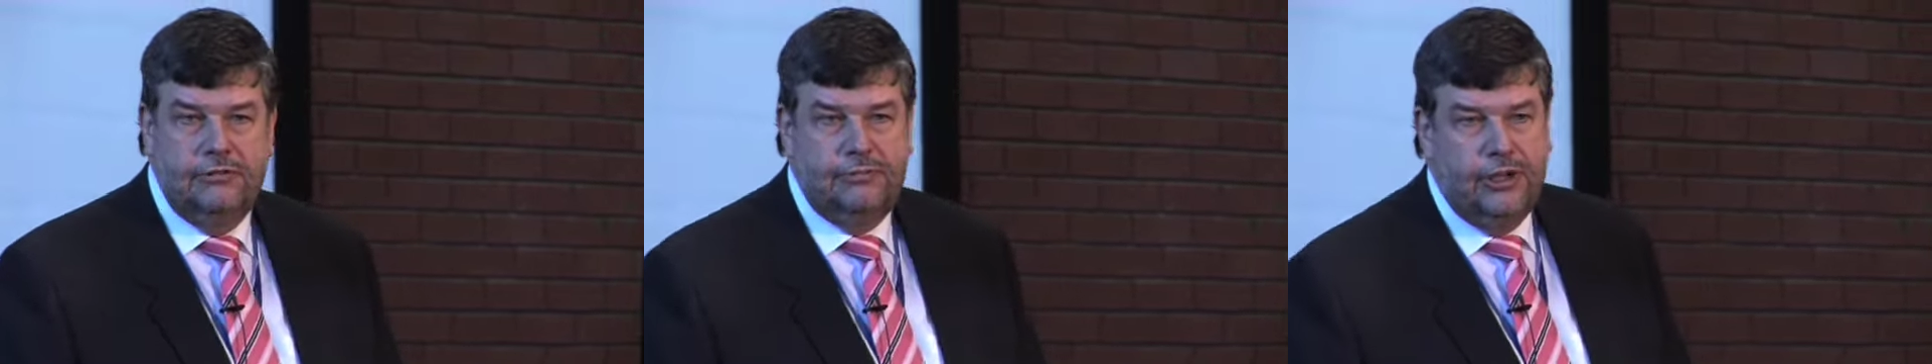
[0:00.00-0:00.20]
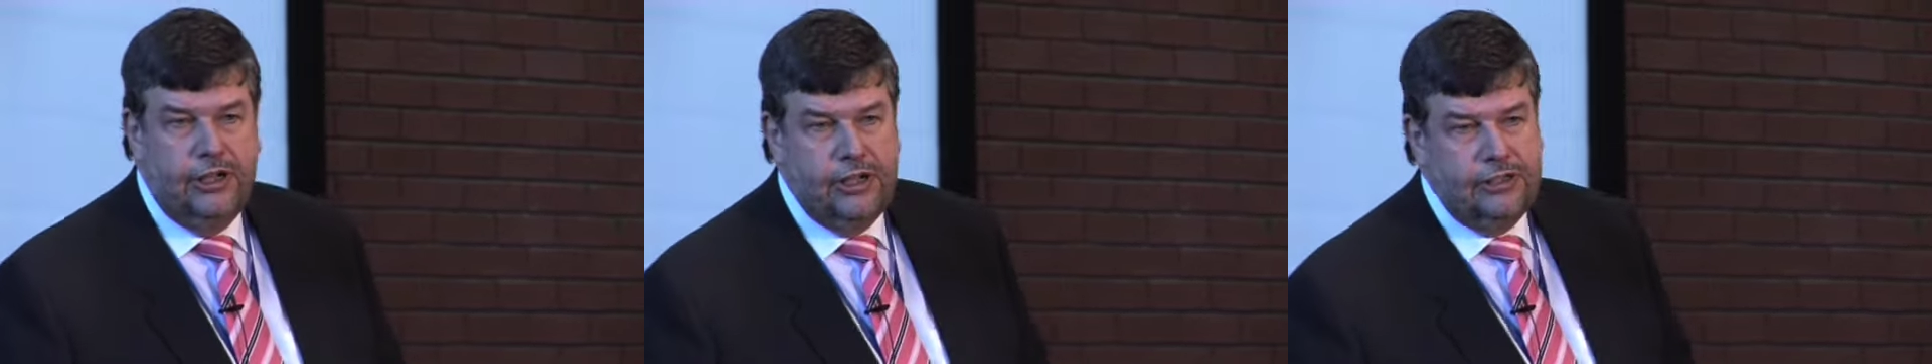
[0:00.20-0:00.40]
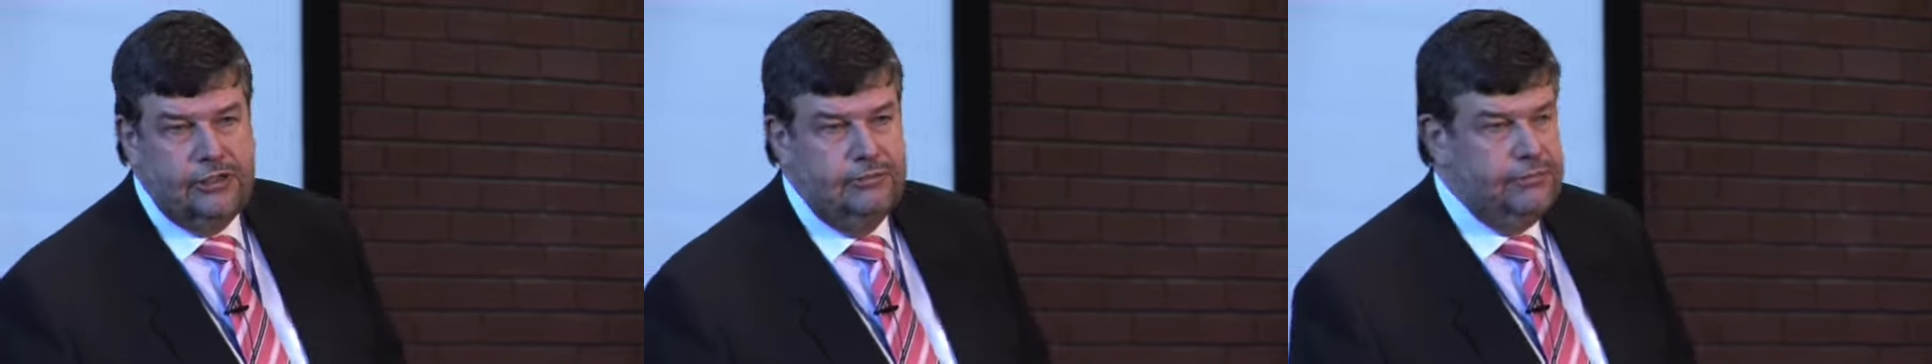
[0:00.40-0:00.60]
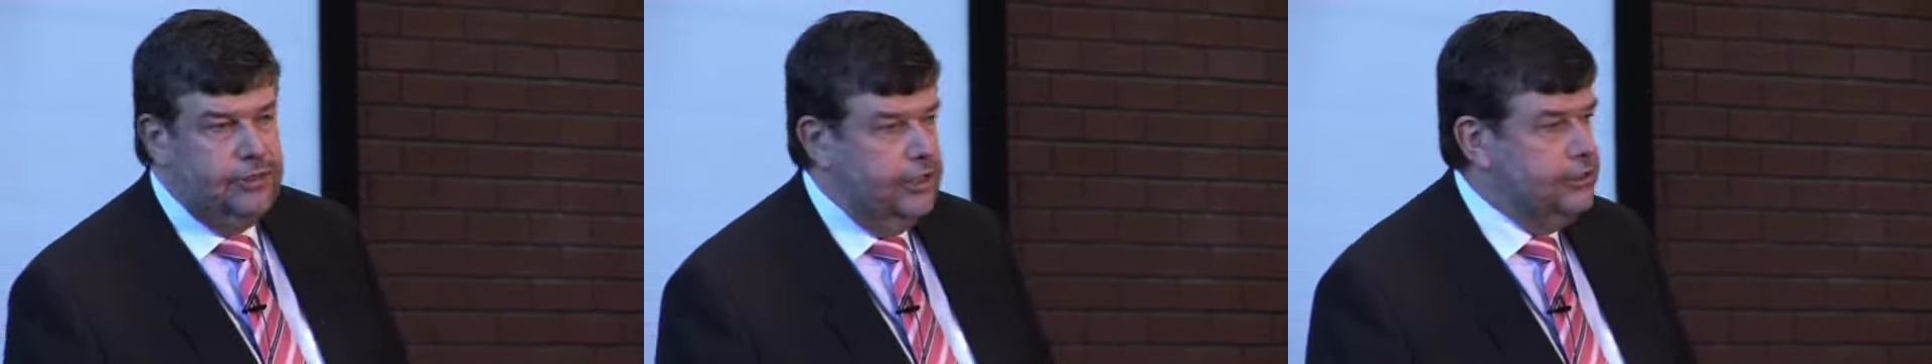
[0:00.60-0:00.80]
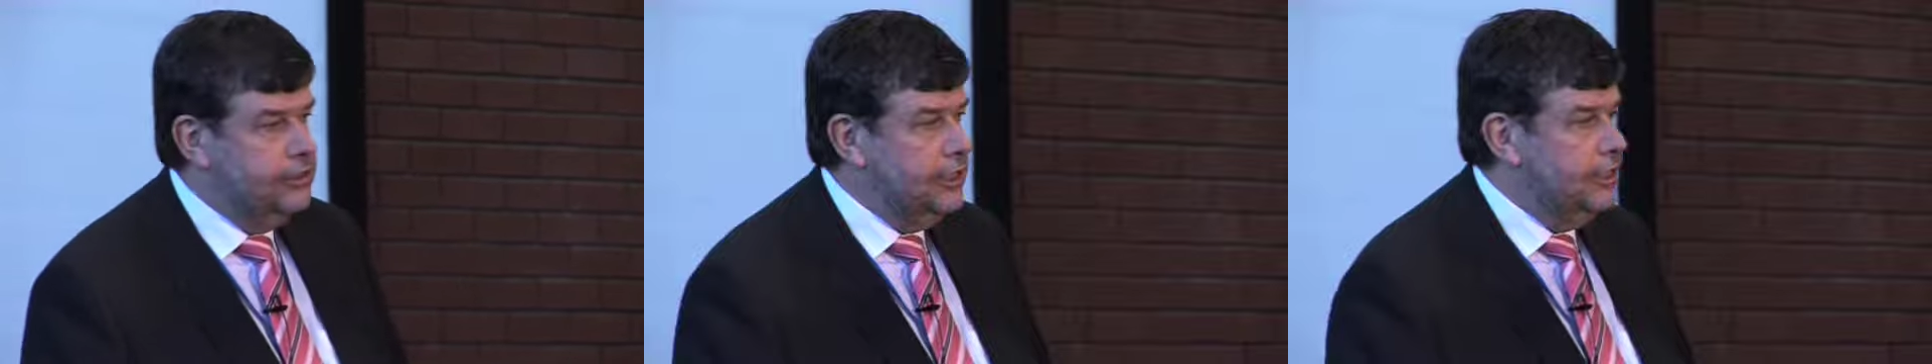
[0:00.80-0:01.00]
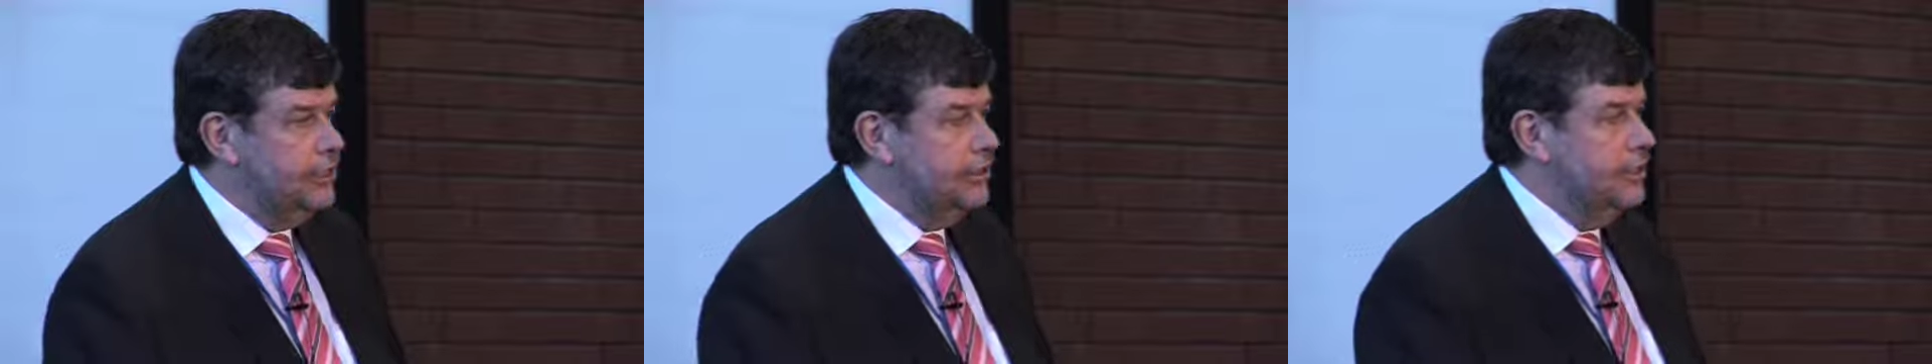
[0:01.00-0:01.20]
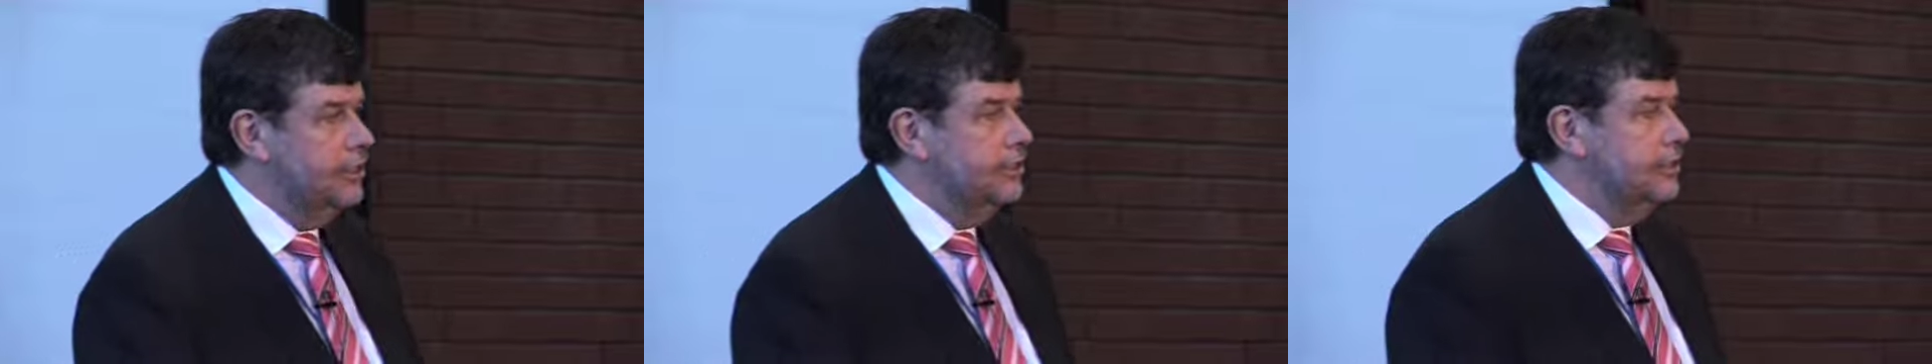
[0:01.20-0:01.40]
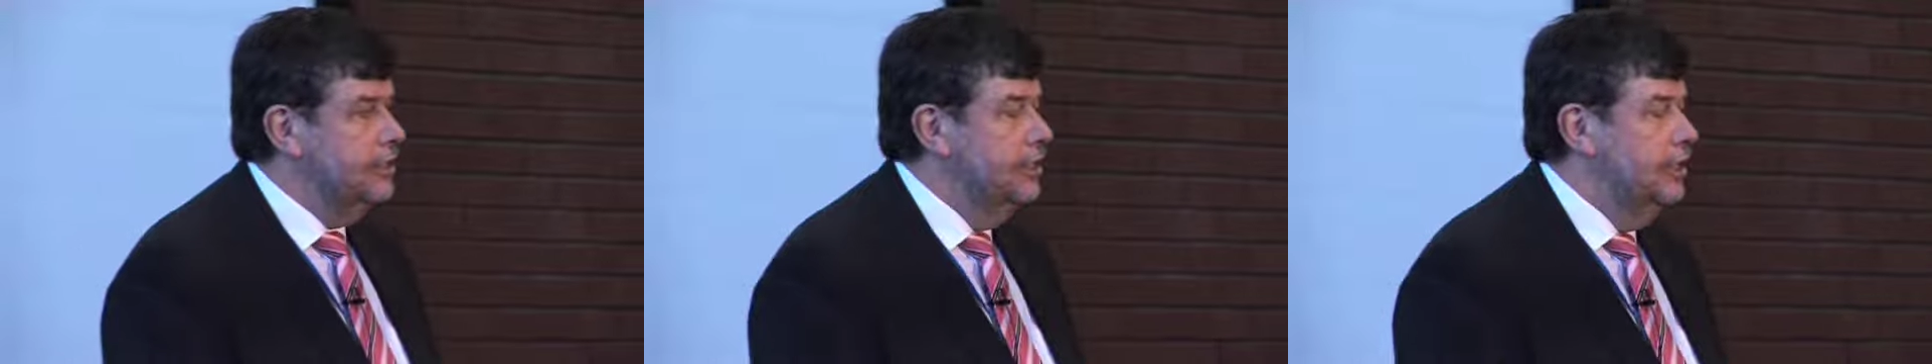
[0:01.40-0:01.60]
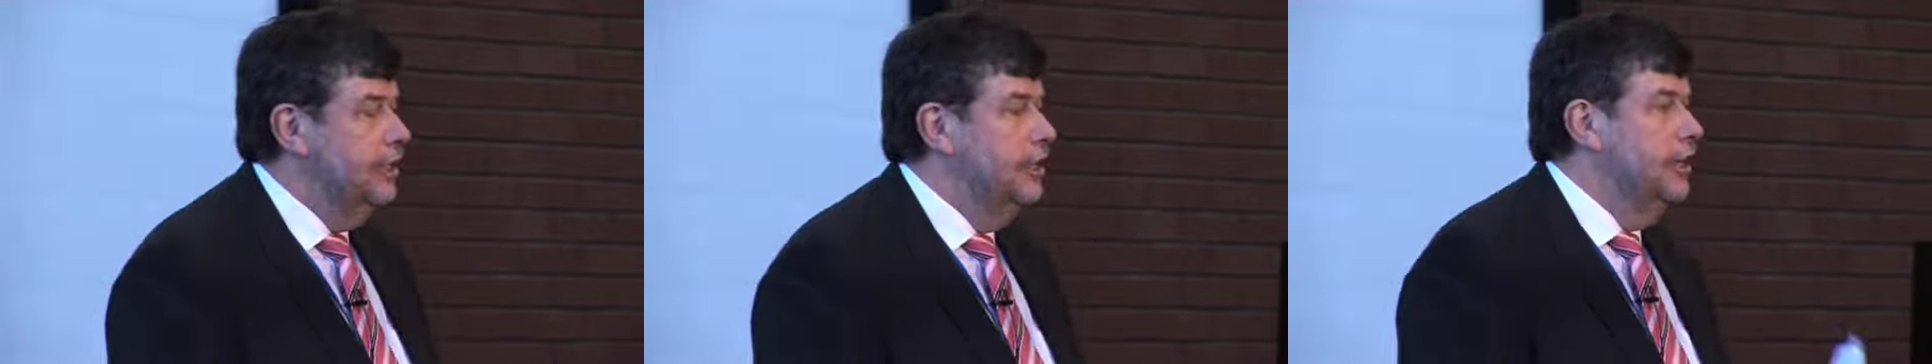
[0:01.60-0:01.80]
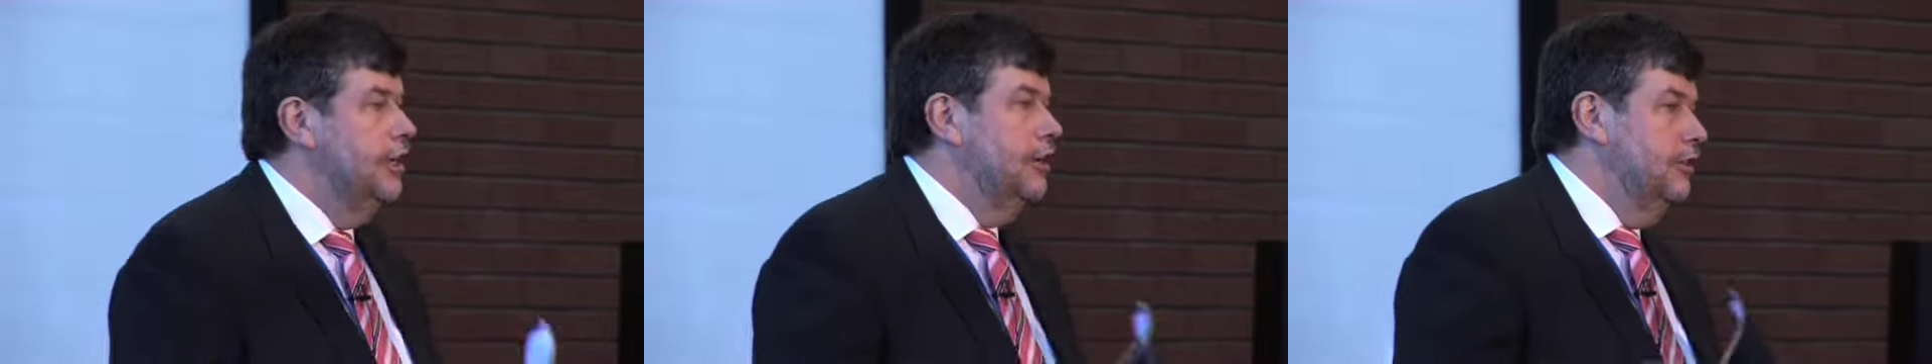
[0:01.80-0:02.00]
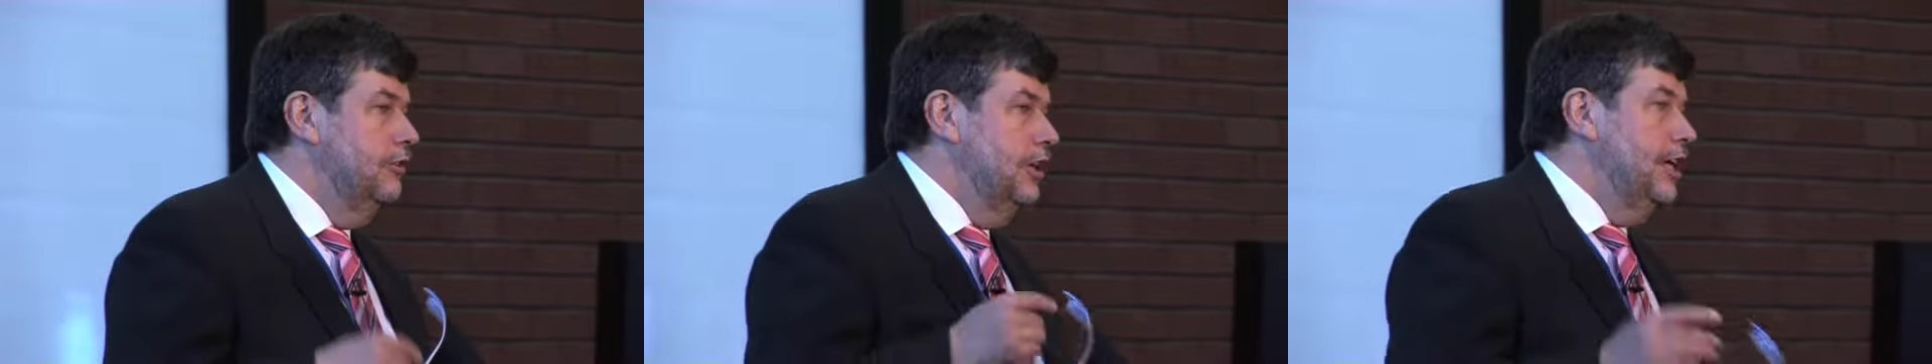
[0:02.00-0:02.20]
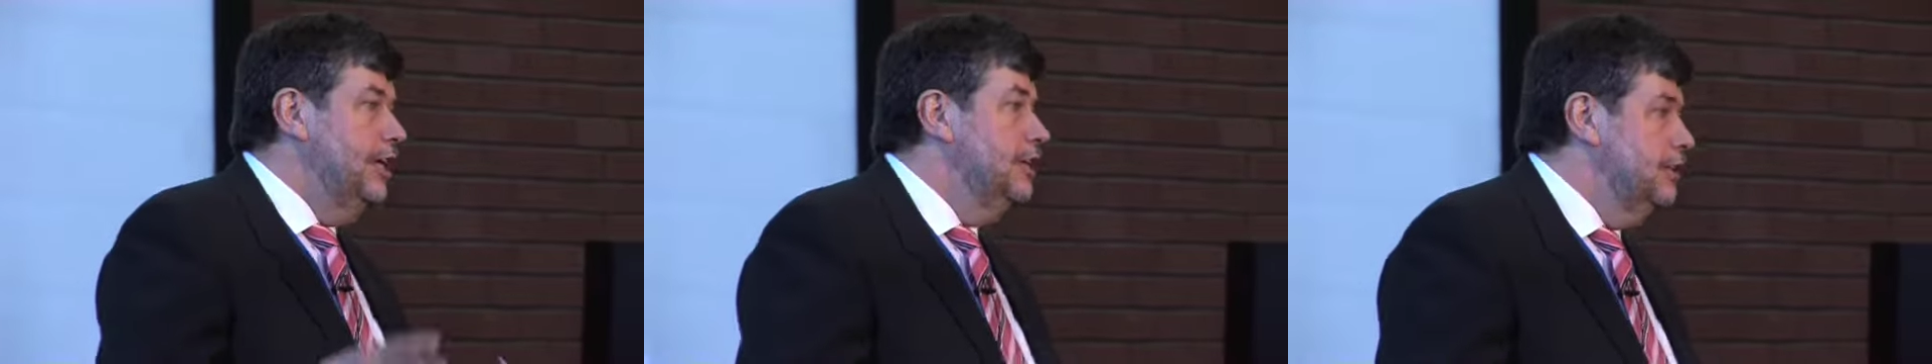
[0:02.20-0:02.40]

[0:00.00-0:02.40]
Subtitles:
of products and processes in